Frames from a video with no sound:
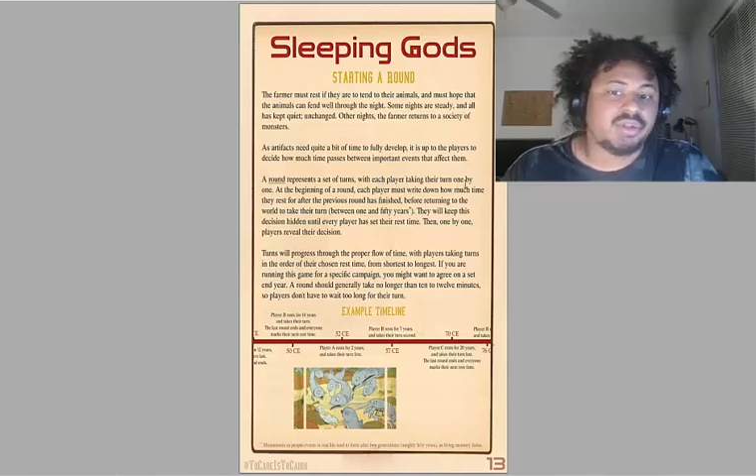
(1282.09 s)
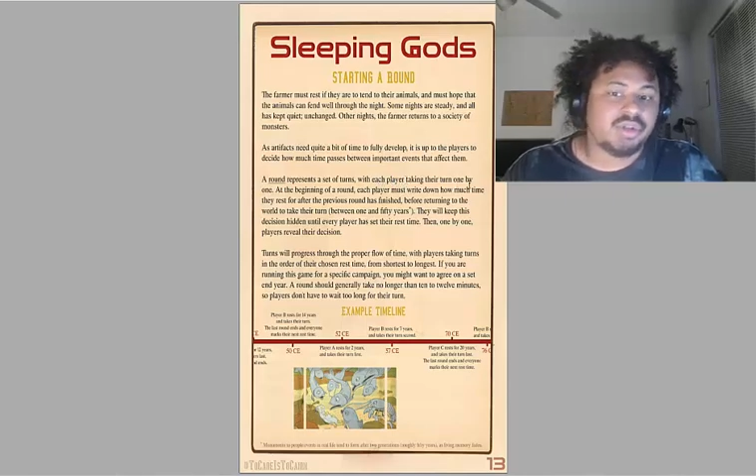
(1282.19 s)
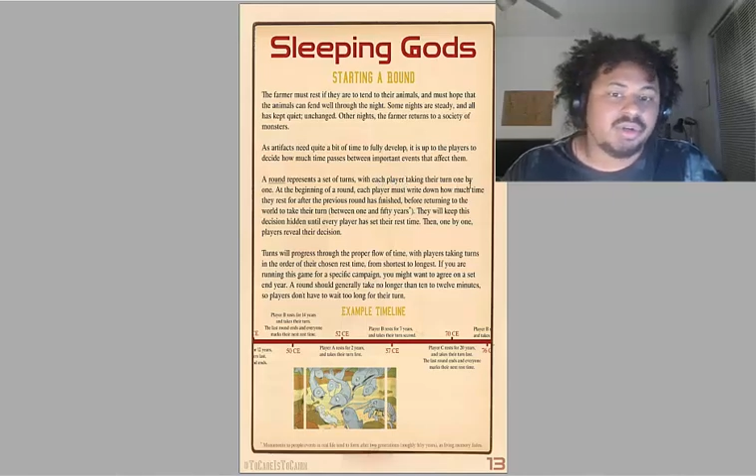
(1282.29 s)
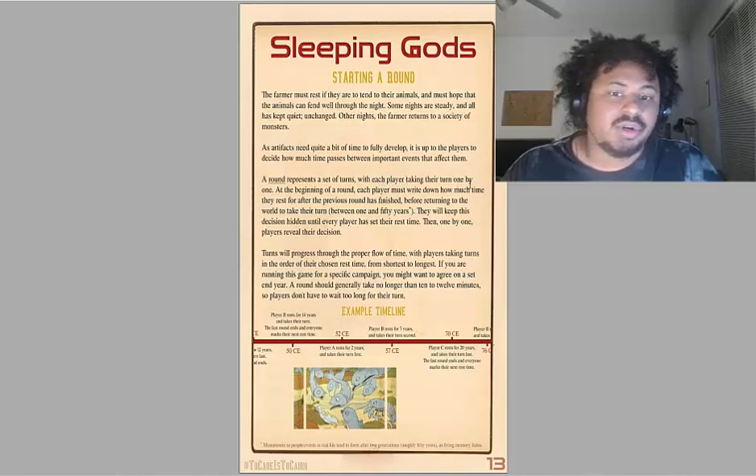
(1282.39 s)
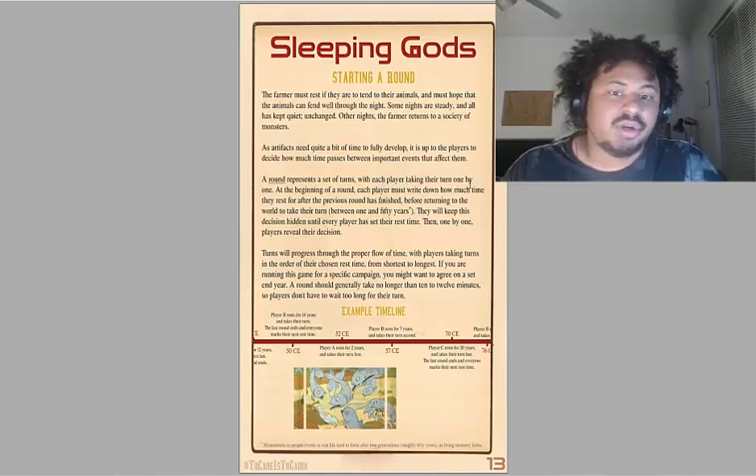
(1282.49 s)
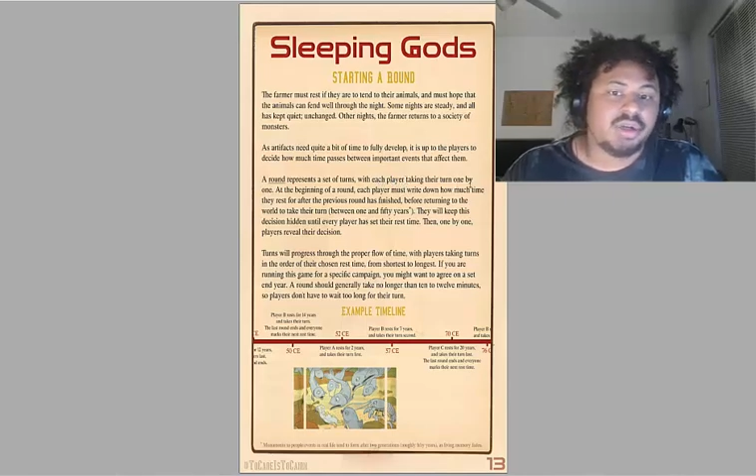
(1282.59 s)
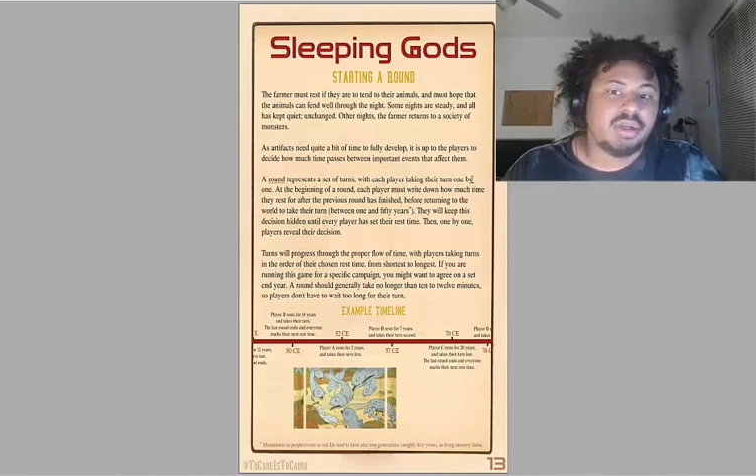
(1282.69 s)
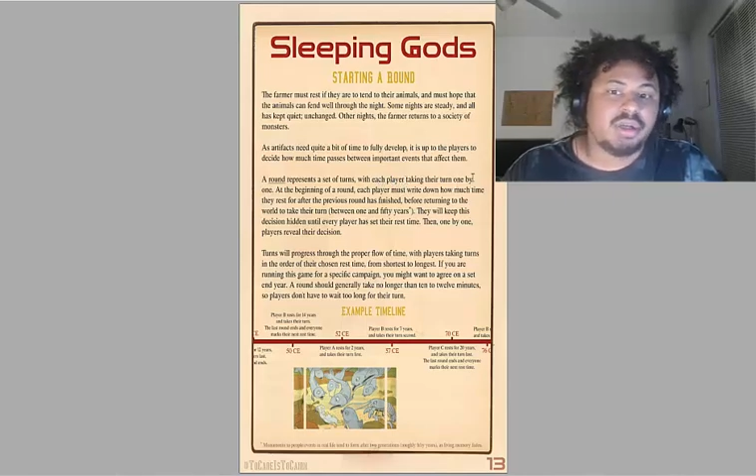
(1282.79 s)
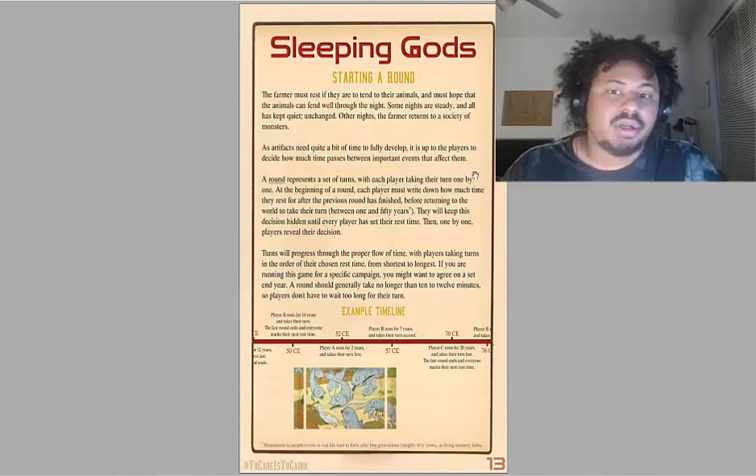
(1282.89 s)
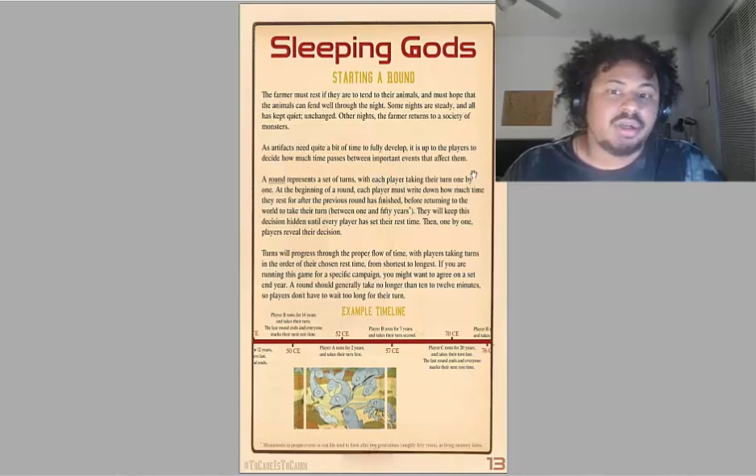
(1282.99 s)
turn
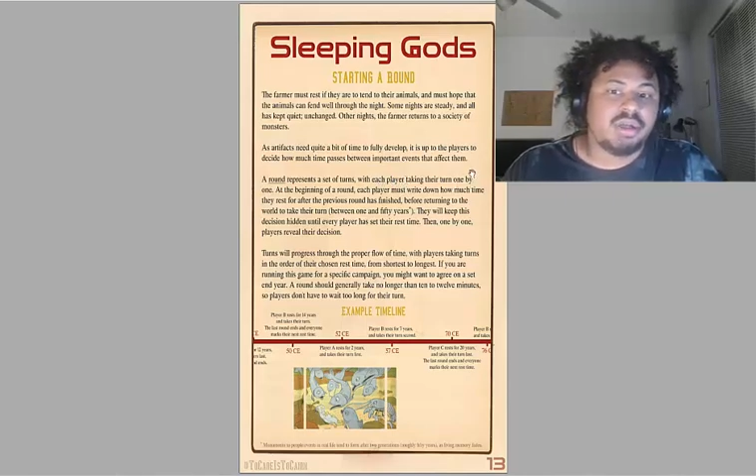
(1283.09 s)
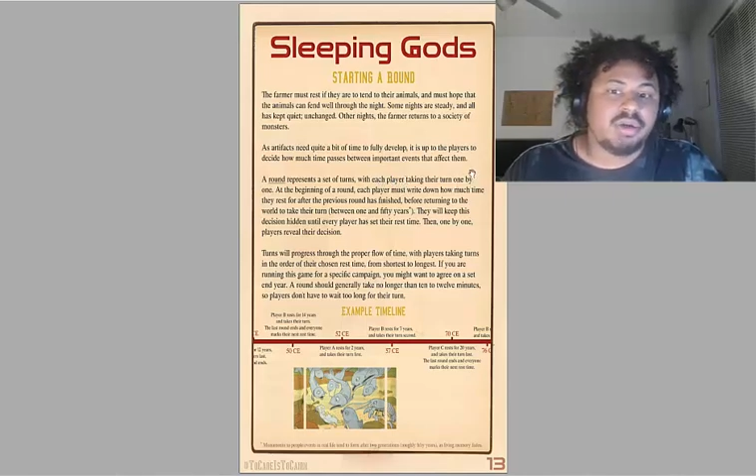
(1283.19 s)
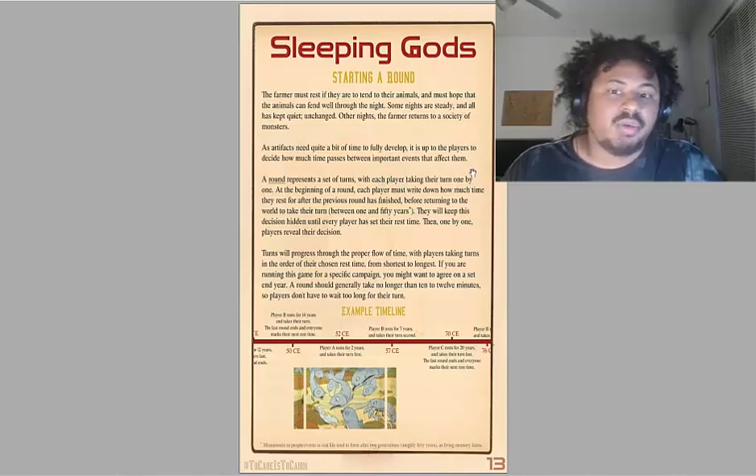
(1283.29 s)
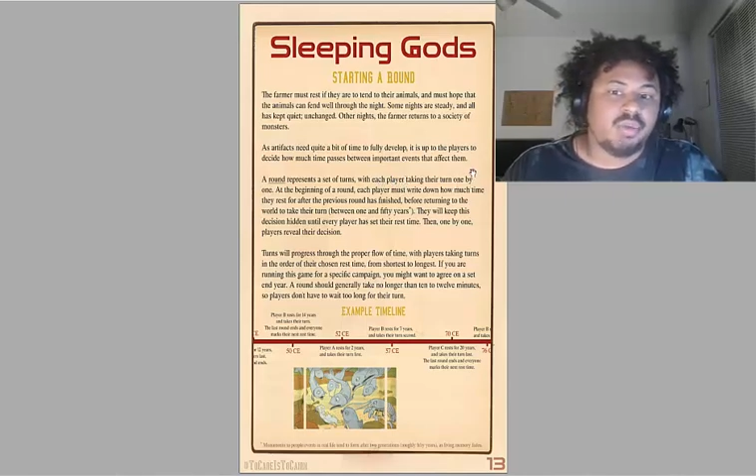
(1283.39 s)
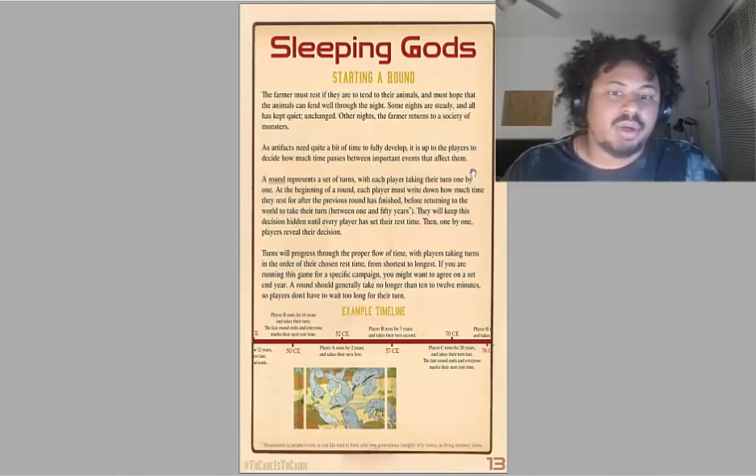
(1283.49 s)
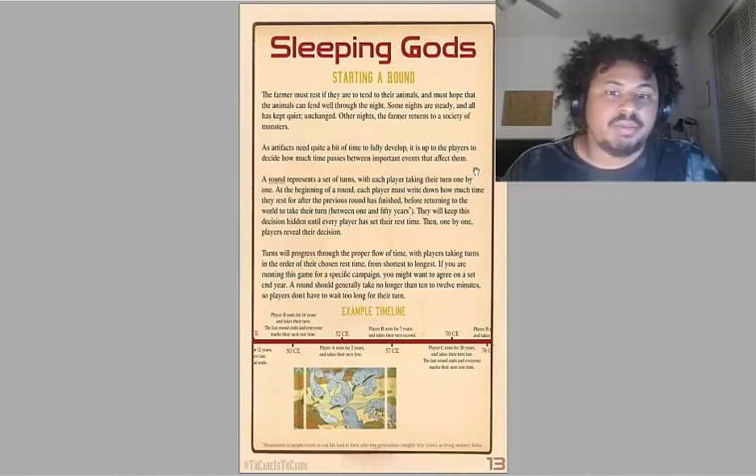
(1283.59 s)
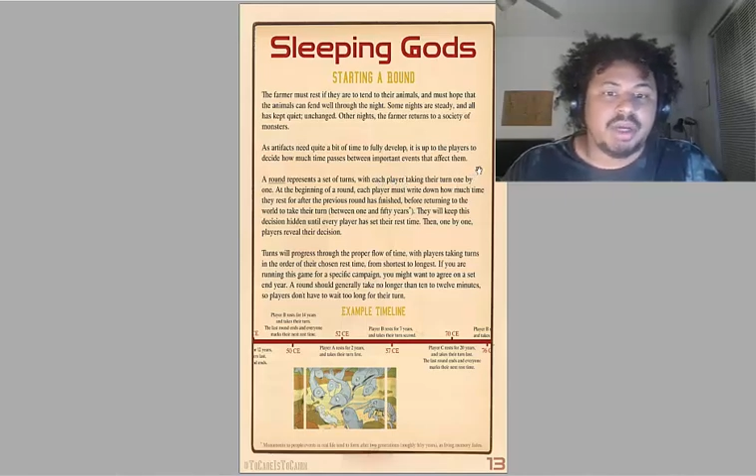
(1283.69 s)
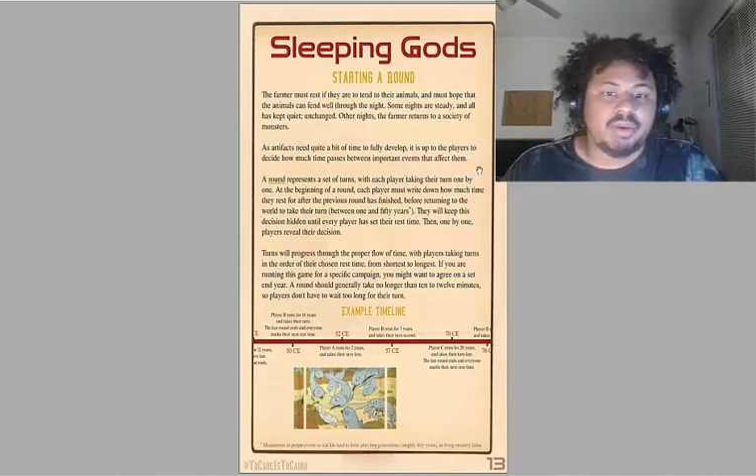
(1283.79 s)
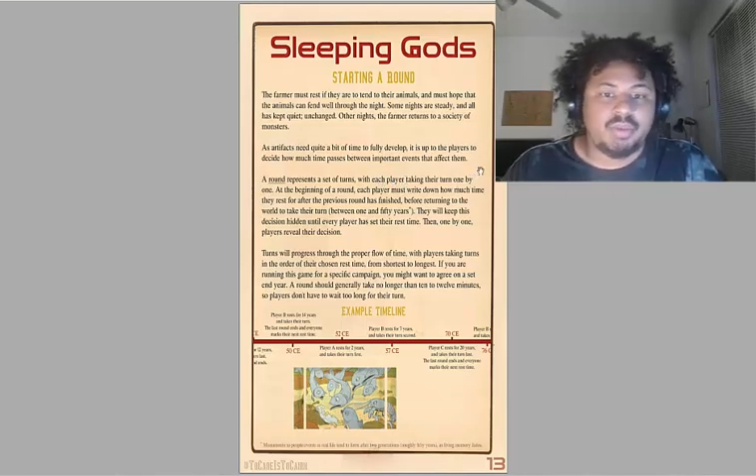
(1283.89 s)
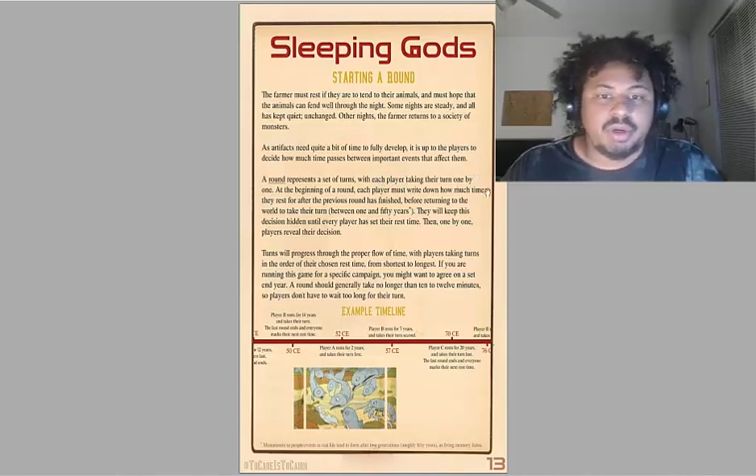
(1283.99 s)
one
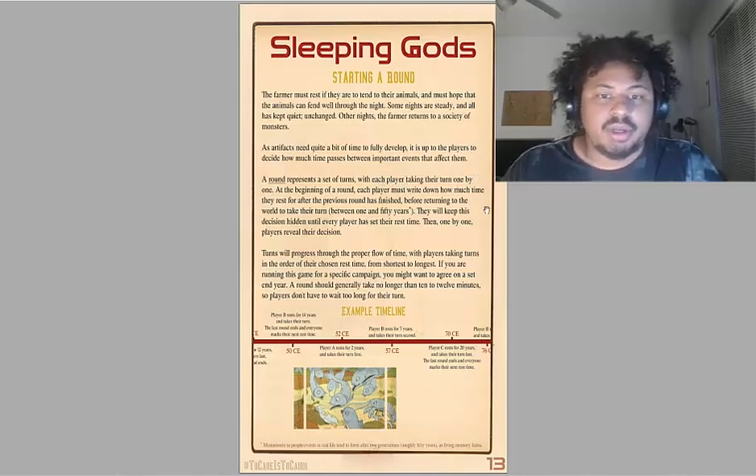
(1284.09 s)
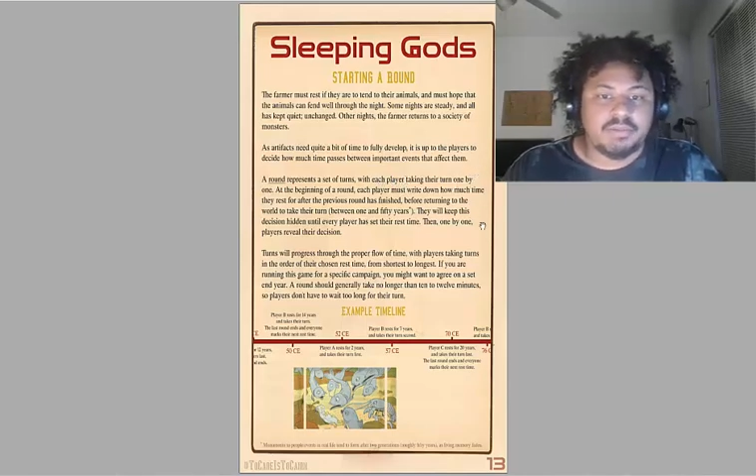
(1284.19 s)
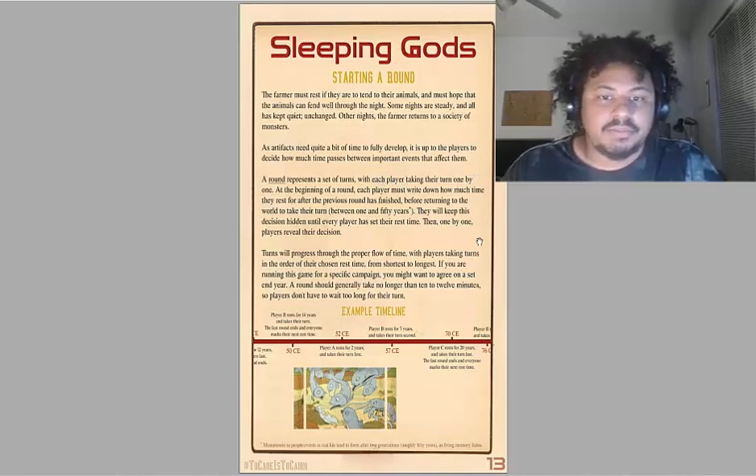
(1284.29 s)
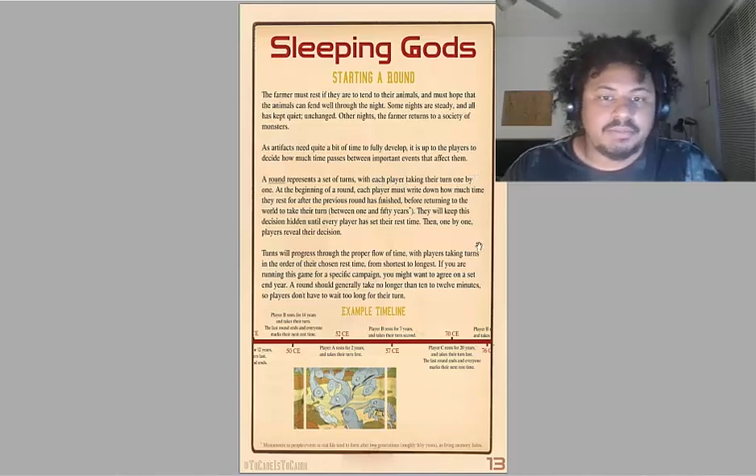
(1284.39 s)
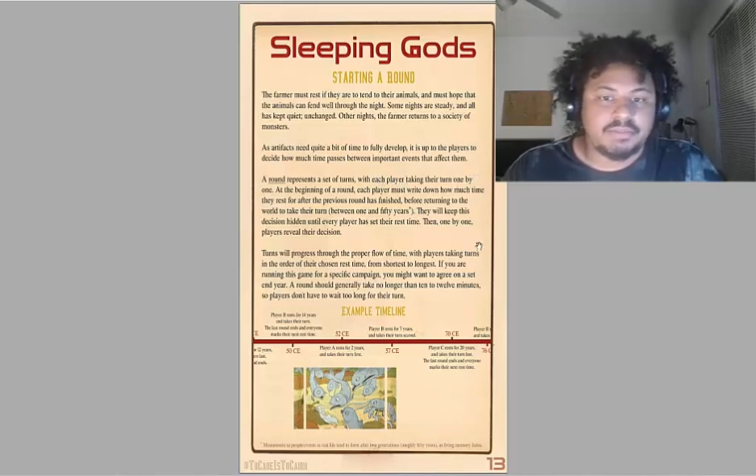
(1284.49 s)
by one.